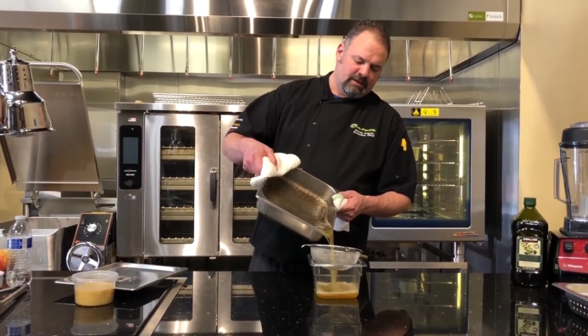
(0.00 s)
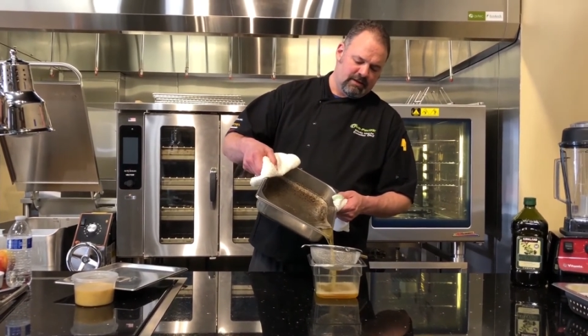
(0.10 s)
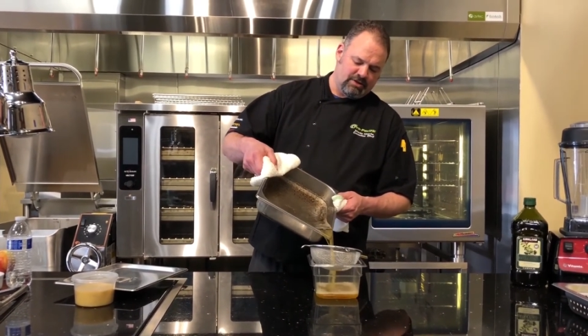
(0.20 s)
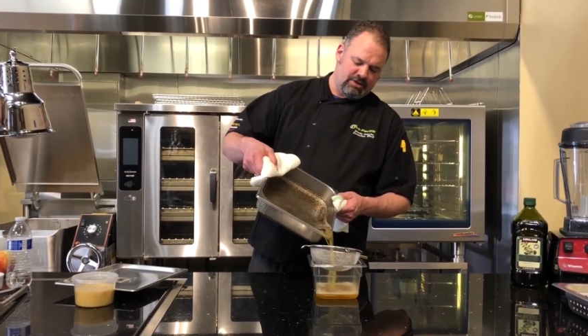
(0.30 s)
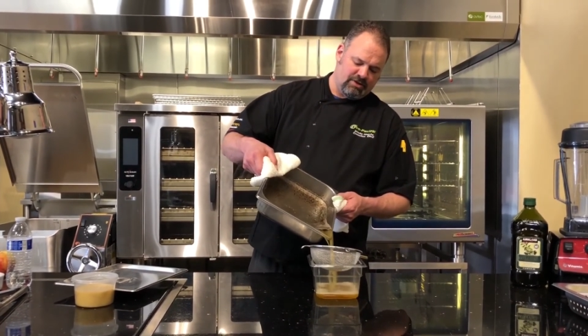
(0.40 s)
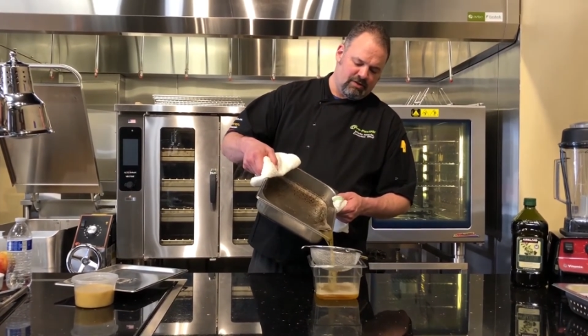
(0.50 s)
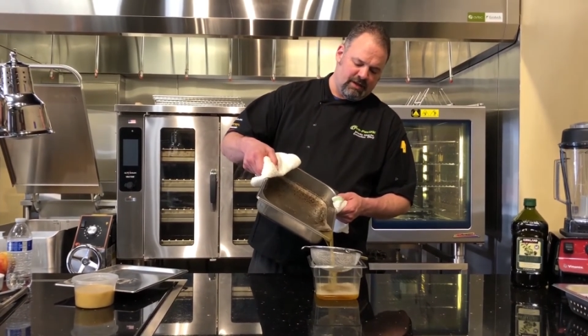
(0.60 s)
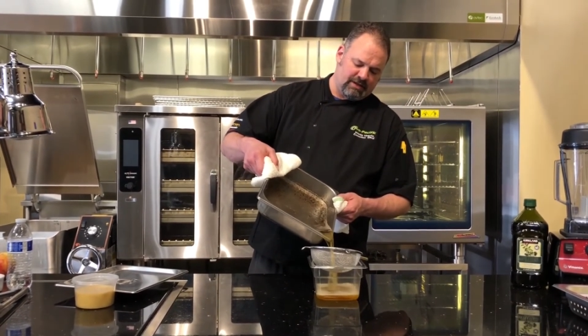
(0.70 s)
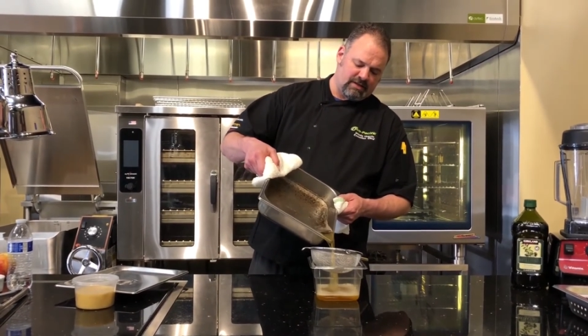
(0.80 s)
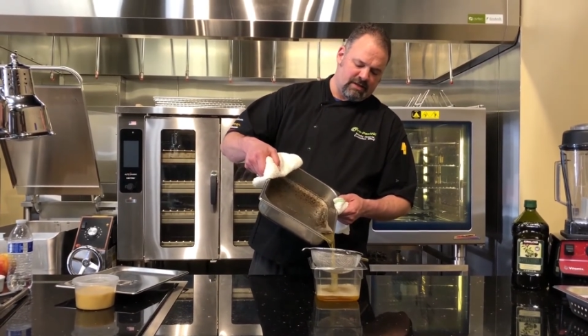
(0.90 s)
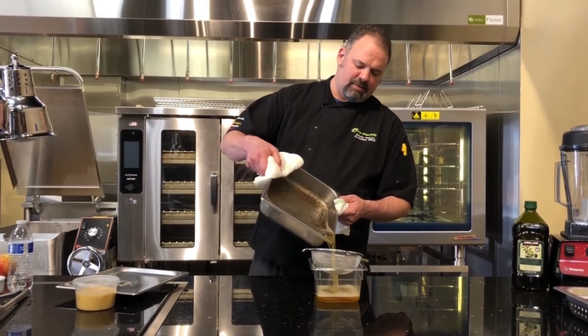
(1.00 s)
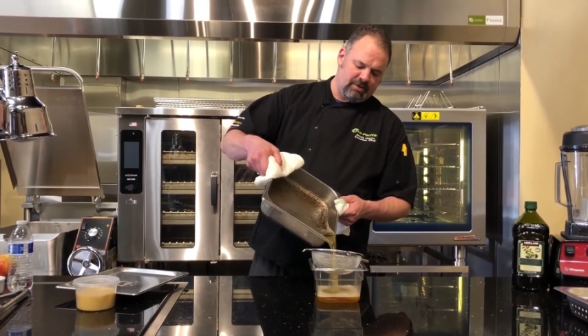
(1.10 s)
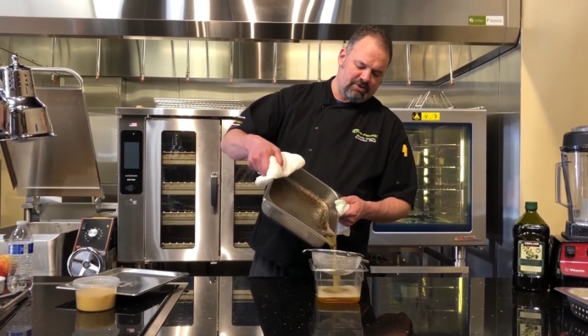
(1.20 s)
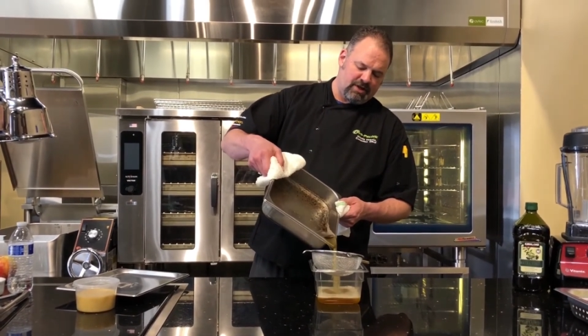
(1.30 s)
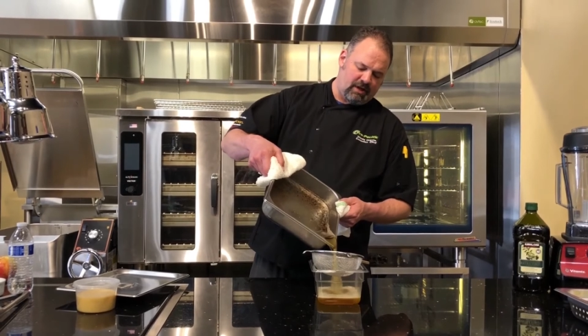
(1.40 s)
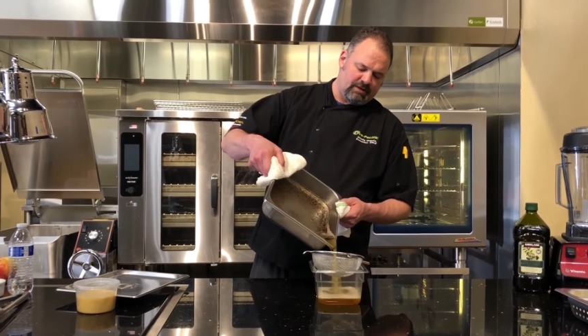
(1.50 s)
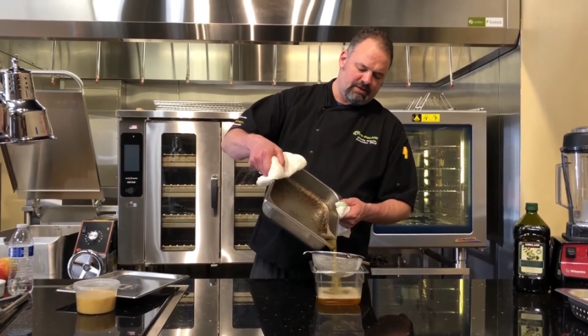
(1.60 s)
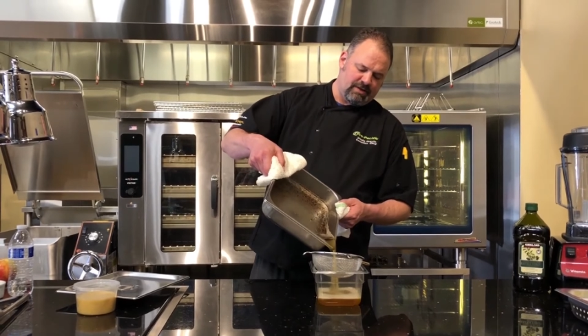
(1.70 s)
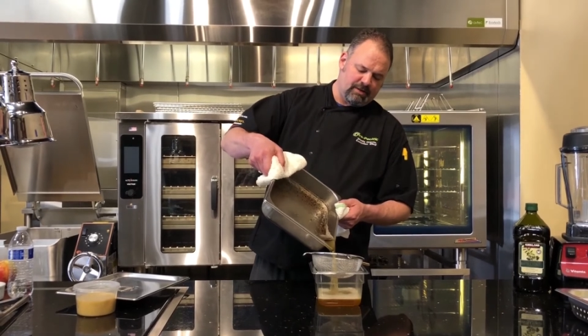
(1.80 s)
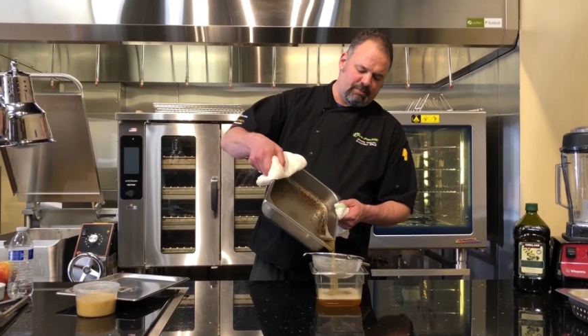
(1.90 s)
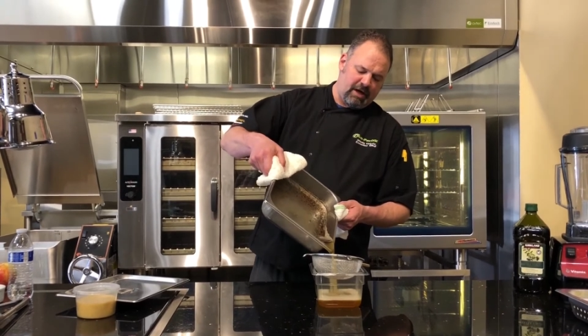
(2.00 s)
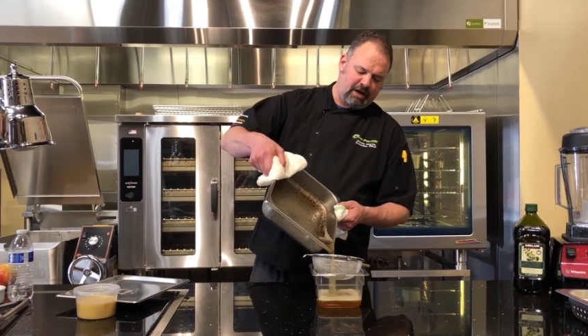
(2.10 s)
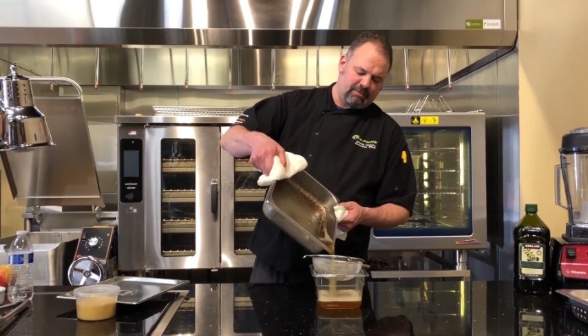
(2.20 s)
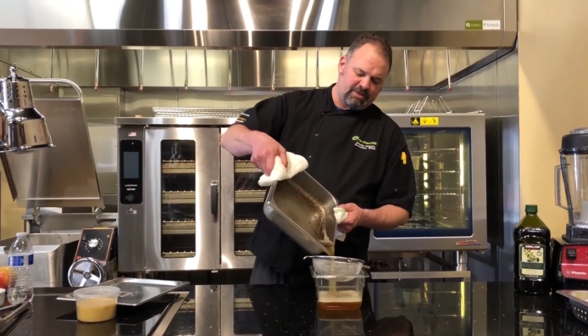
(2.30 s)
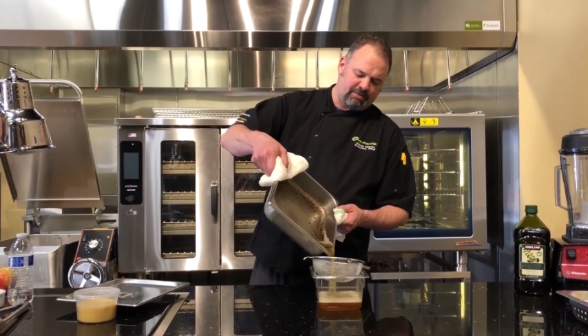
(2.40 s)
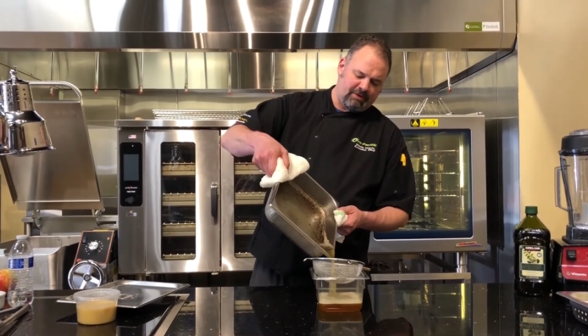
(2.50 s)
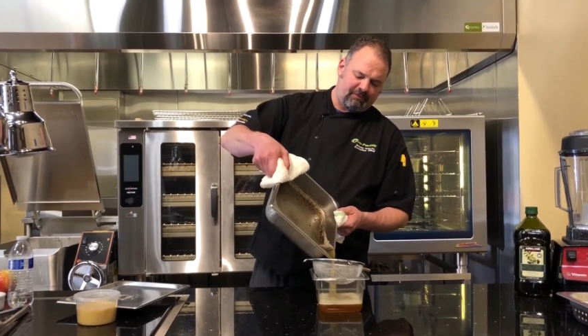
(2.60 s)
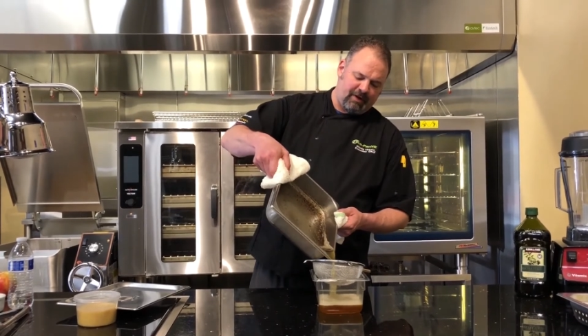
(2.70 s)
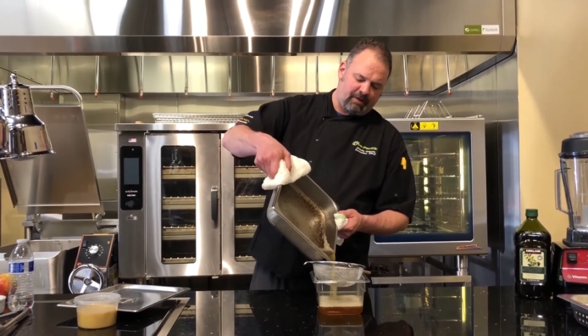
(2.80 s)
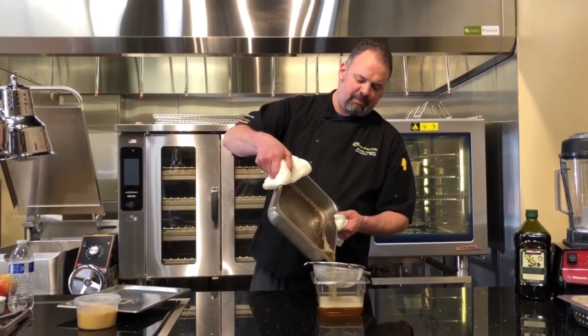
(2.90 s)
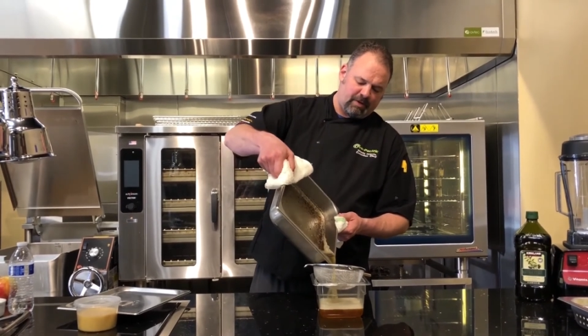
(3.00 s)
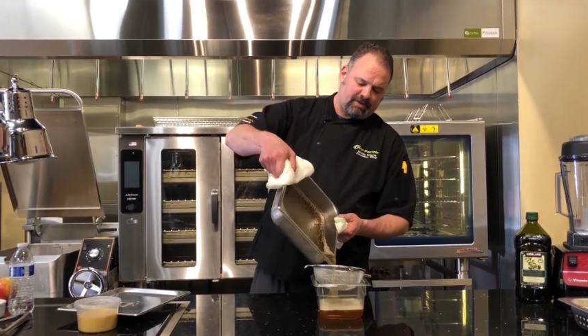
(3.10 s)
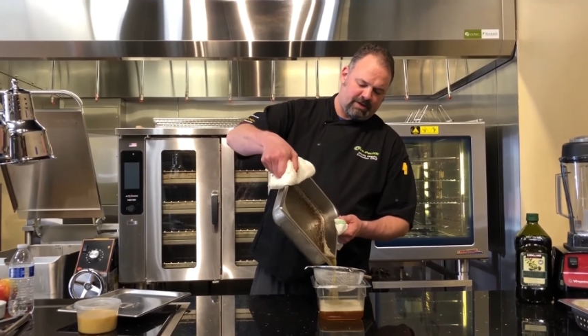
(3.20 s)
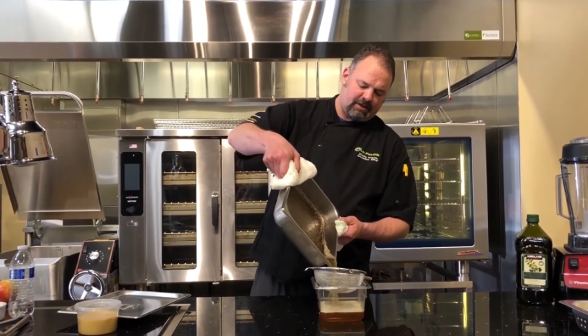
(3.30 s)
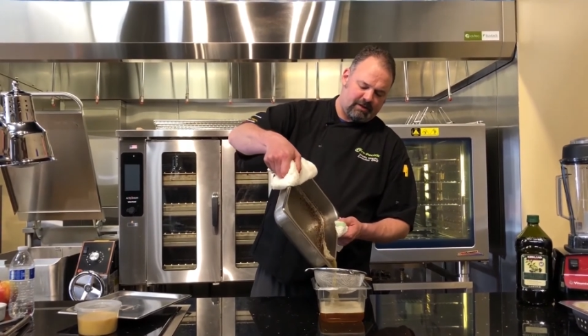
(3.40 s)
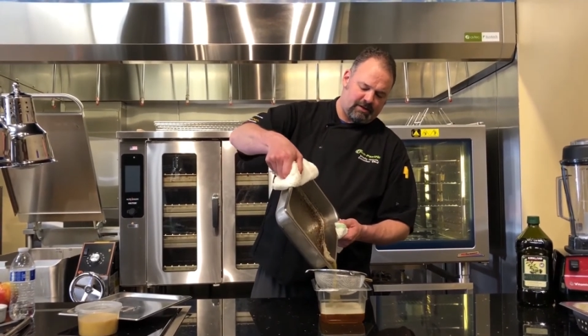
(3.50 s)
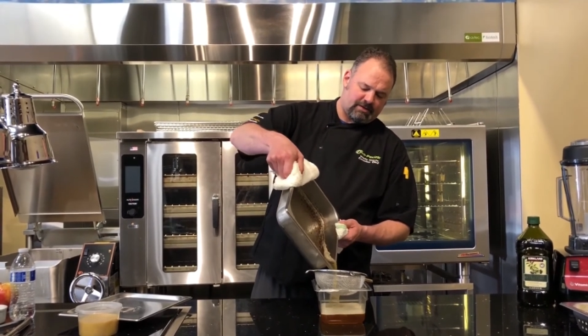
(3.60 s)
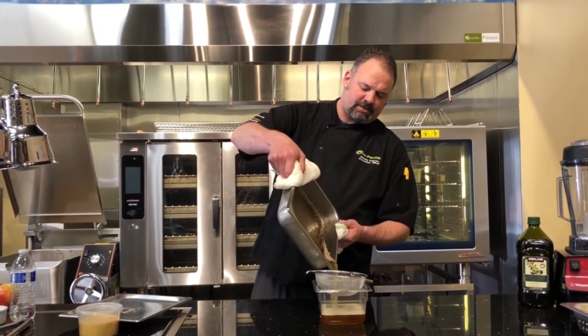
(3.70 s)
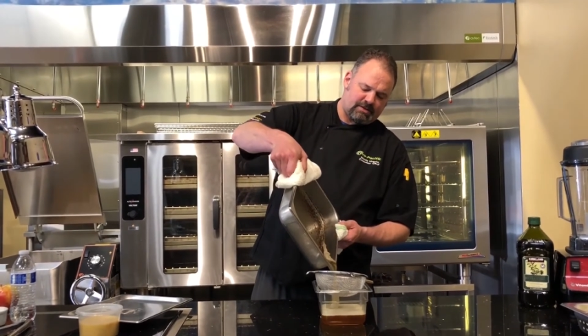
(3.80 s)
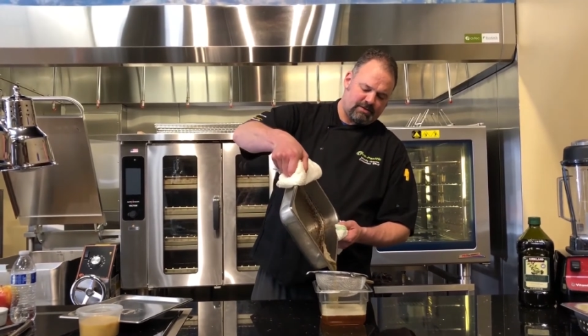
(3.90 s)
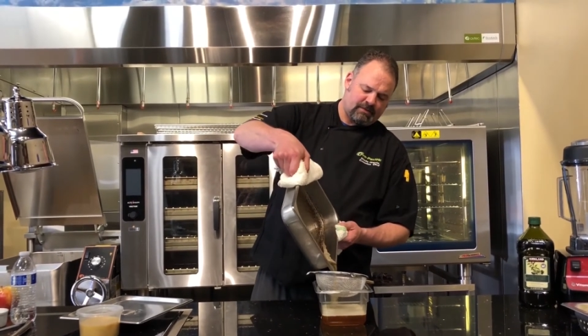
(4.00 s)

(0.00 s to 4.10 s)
because you do get some of the solids in the bottom, some of the finer particulates.